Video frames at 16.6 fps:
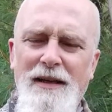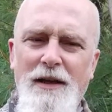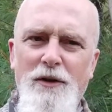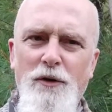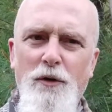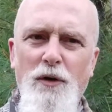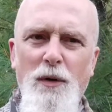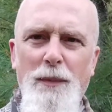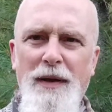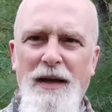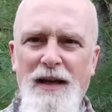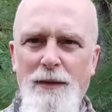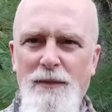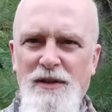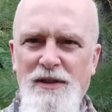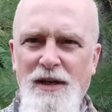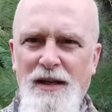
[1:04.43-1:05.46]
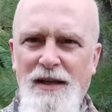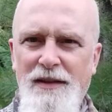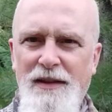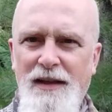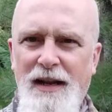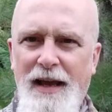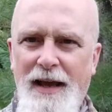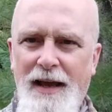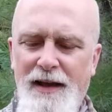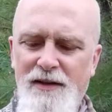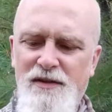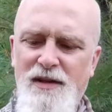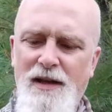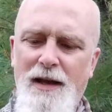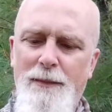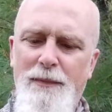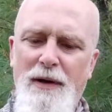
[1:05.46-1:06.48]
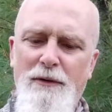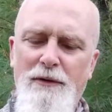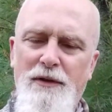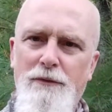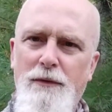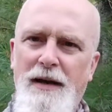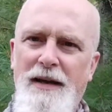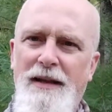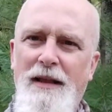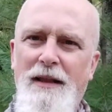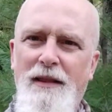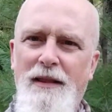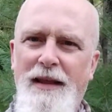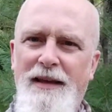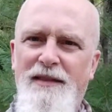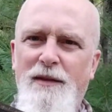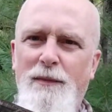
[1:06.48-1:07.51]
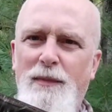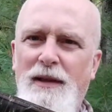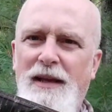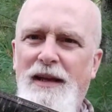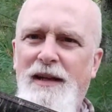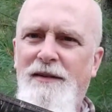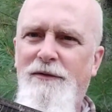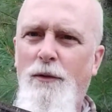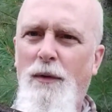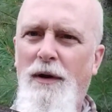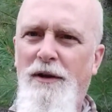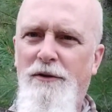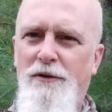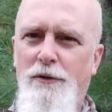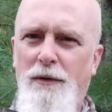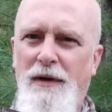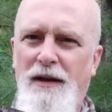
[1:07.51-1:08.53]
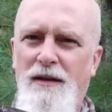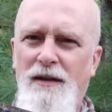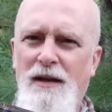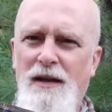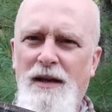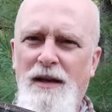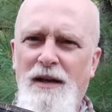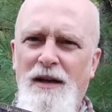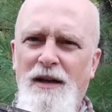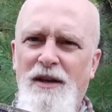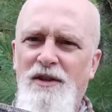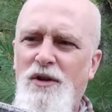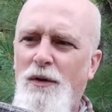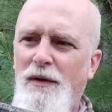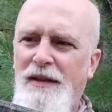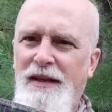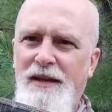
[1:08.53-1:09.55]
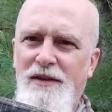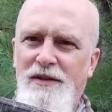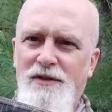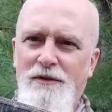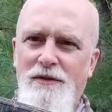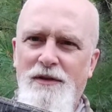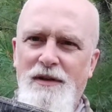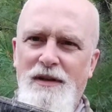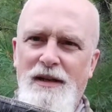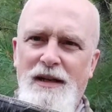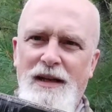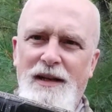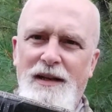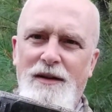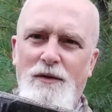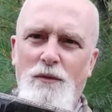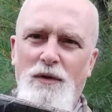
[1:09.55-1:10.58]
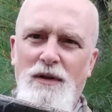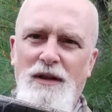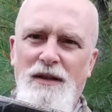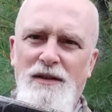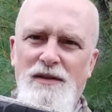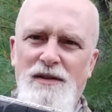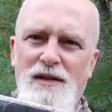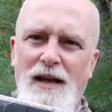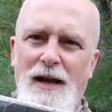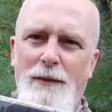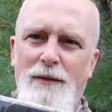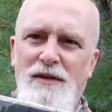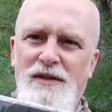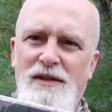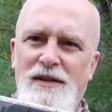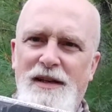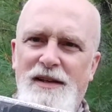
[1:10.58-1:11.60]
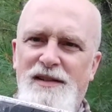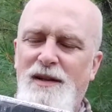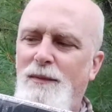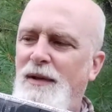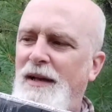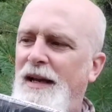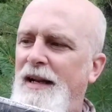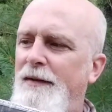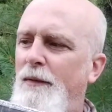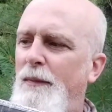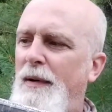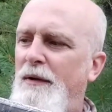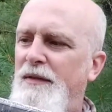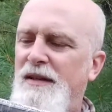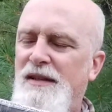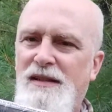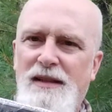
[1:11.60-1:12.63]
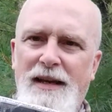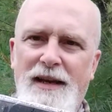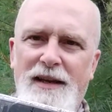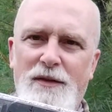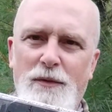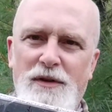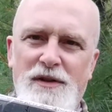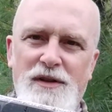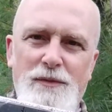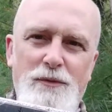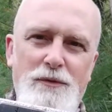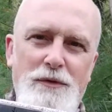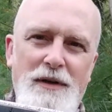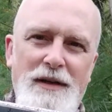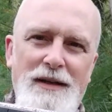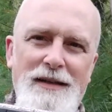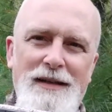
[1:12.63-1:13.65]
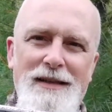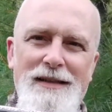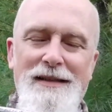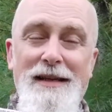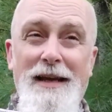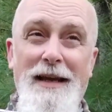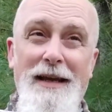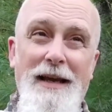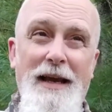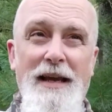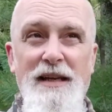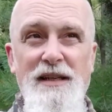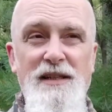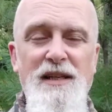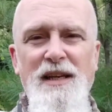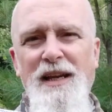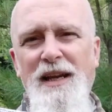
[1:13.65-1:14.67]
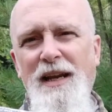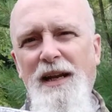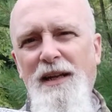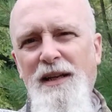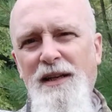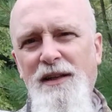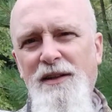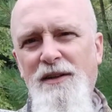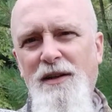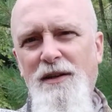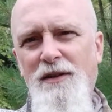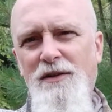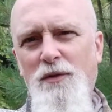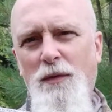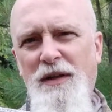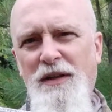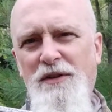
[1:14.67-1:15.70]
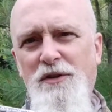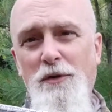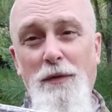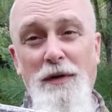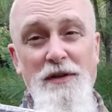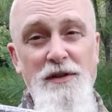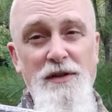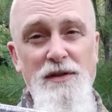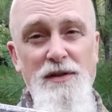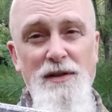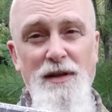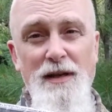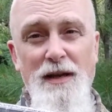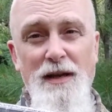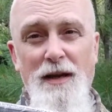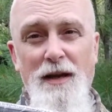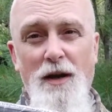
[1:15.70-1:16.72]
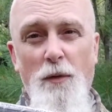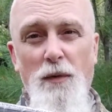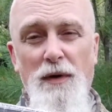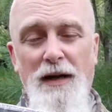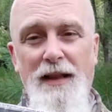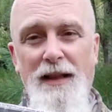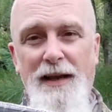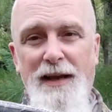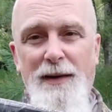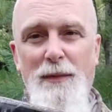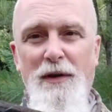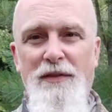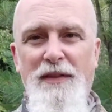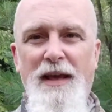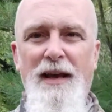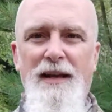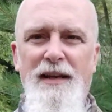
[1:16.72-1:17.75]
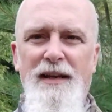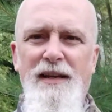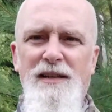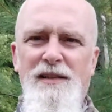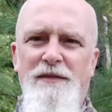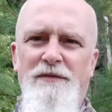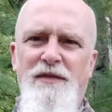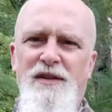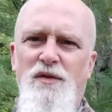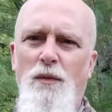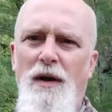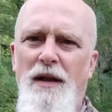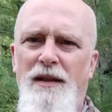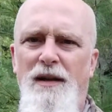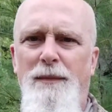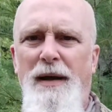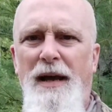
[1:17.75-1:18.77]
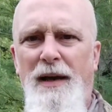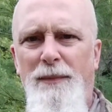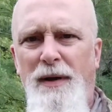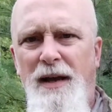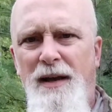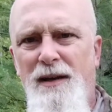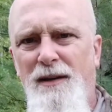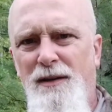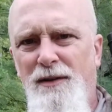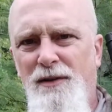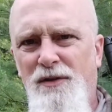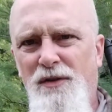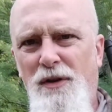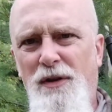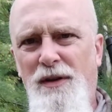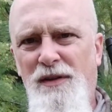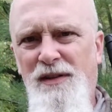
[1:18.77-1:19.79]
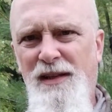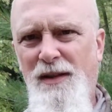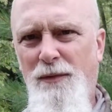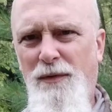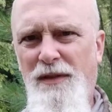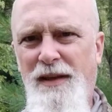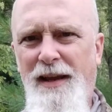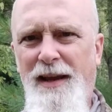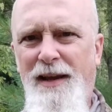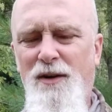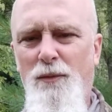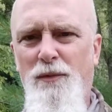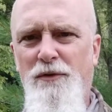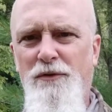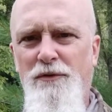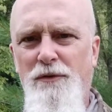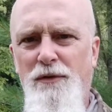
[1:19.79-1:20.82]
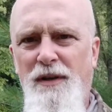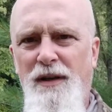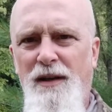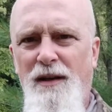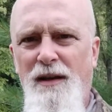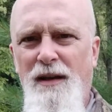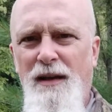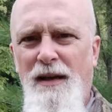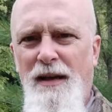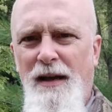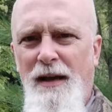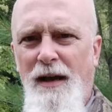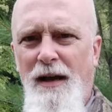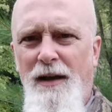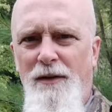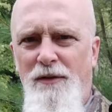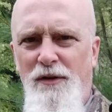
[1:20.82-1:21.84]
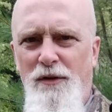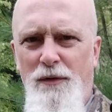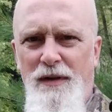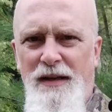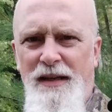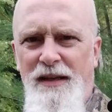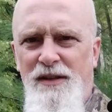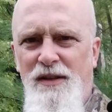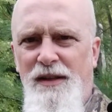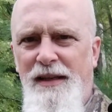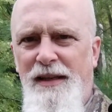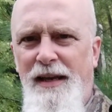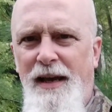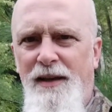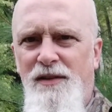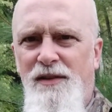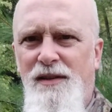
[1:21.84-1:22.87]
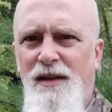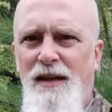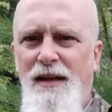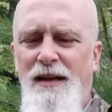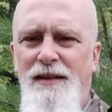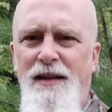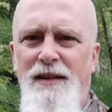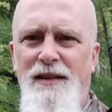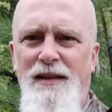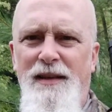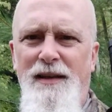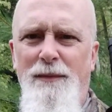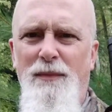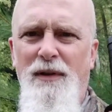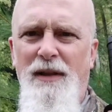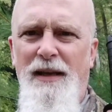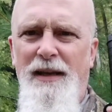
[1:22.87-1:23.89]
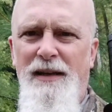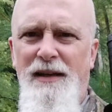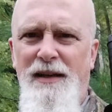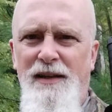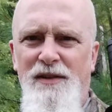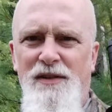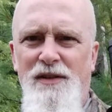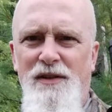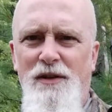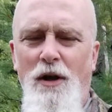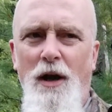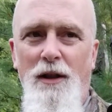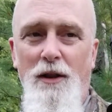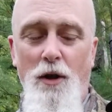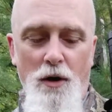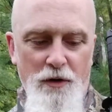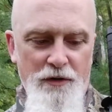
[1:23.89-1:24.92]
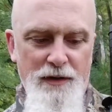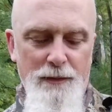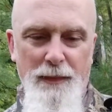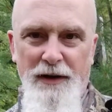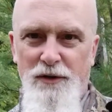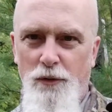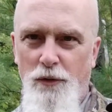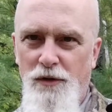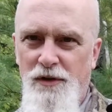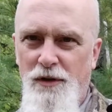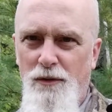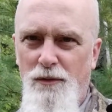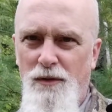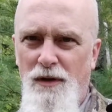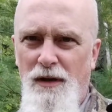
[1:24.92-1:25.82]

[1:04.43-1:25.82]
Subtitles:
you're going to pick a machete that has about the right length of blade for what you're doing. So in the eastern Canadian woodlands, I would suggest a blade of about this length, which is between, say, 18 and 22 inches. What I like about that is it fits well in a backpack. So you can see that with the handle protruding, you can easily guess that the blade is not longer than my torso.